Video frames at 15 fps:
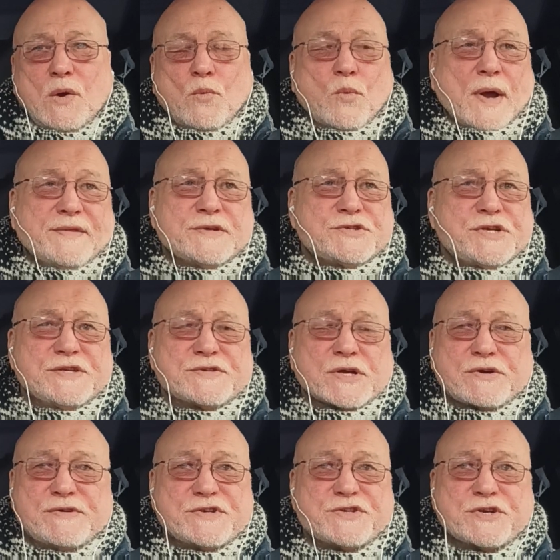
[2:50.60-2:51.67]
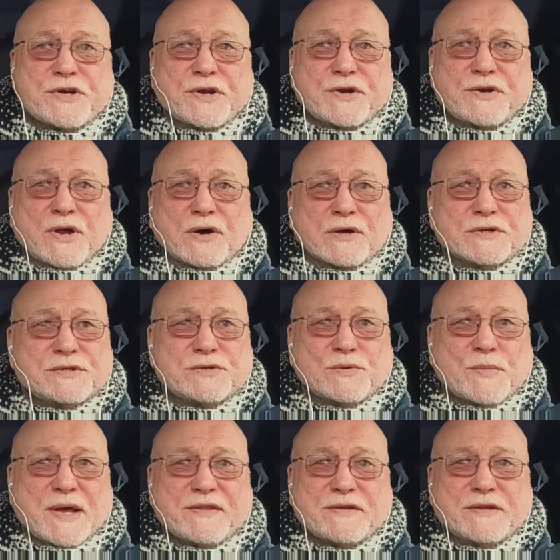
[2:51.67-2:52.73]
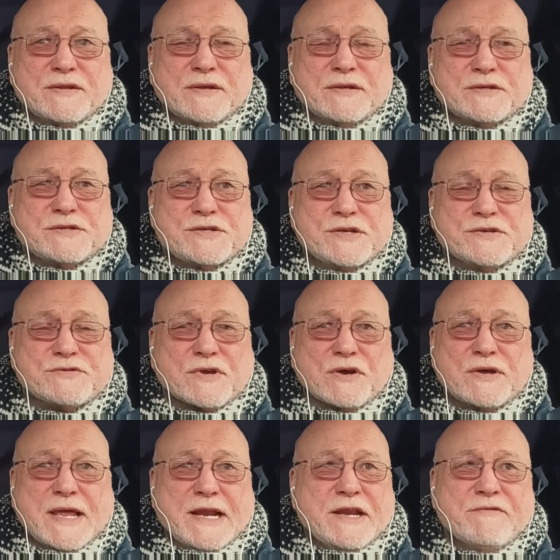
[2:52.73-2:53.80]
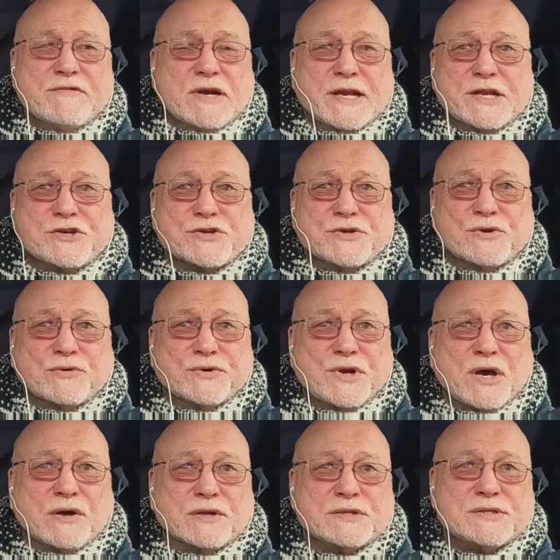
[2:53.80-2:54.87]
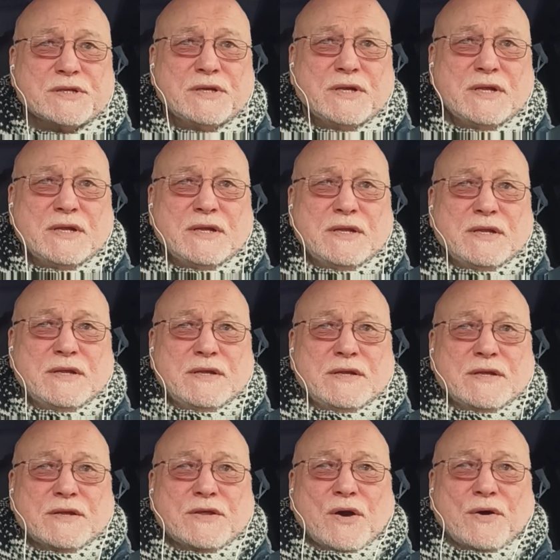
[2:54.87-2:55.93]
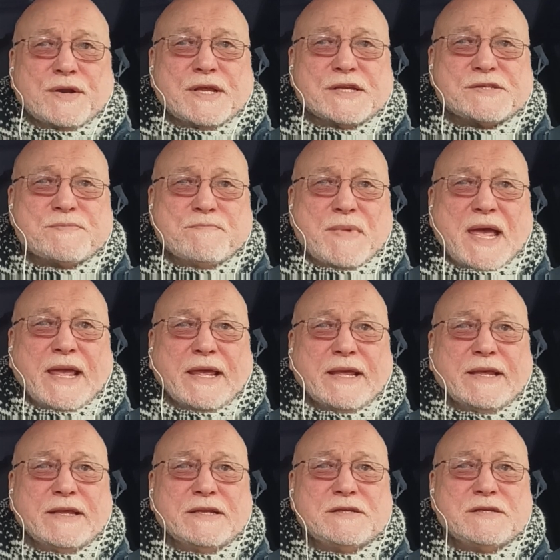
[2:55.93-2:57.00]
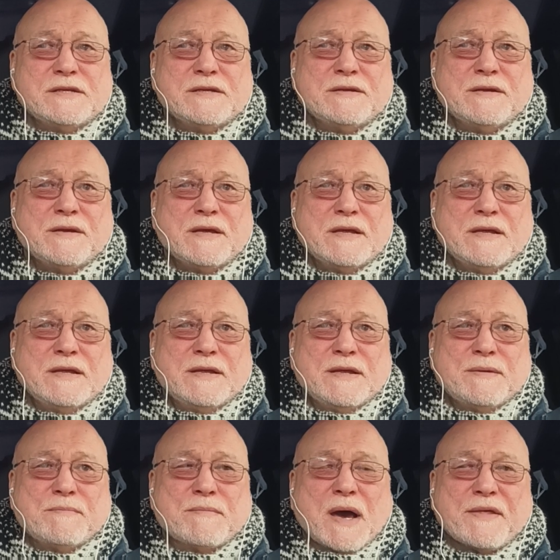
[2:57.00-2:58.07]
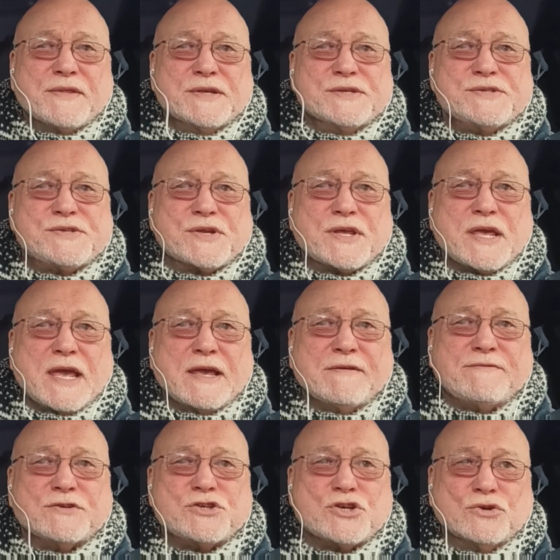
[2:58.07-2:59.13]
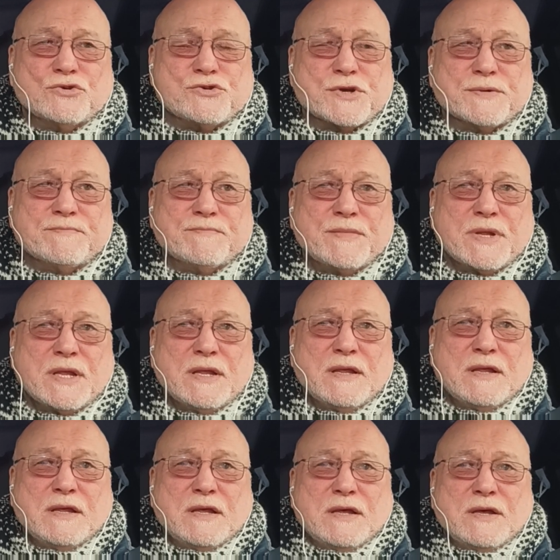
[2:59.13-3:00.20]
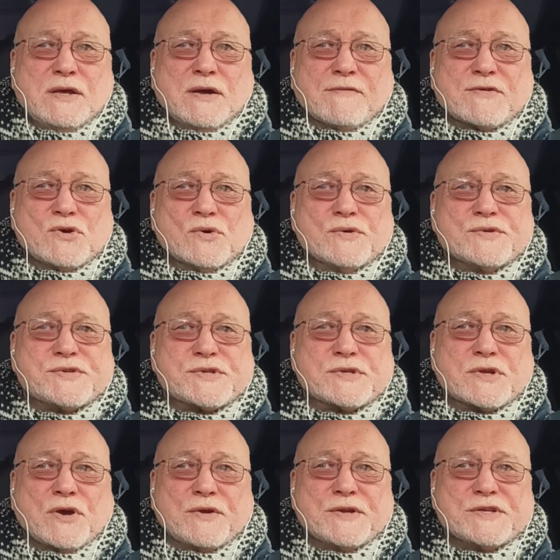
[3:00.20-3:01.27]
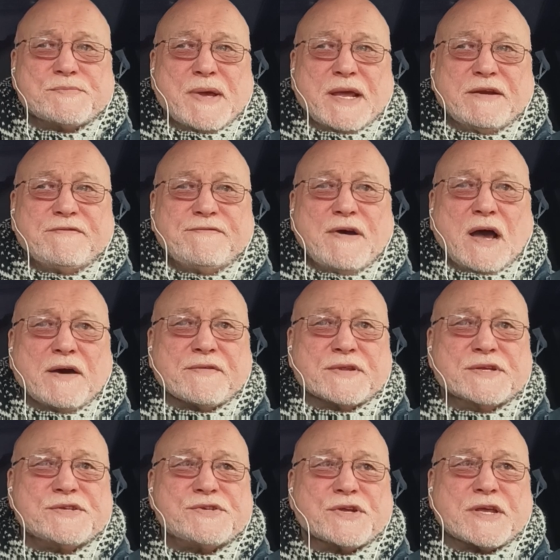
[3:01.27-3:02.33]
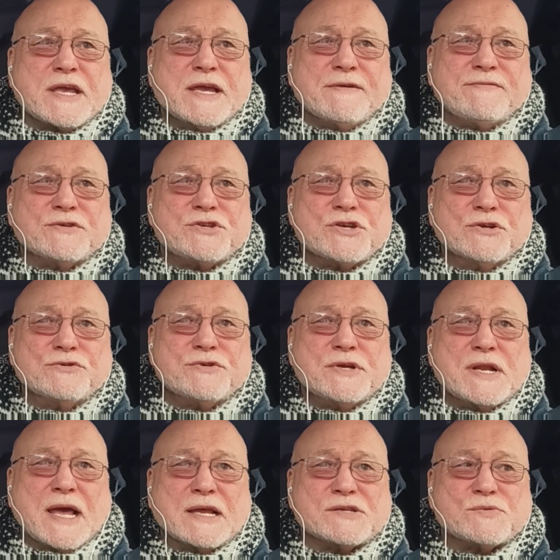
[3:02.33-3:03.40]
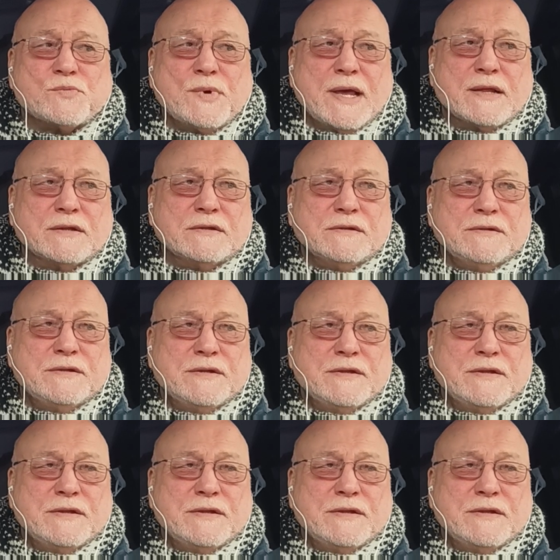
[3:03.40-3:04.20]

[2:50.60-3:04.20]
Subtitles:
Whether she's a Christian or not, whether she's got any religion or not, God has made mothers to care for children. Of course, God made fathers to care for children as well.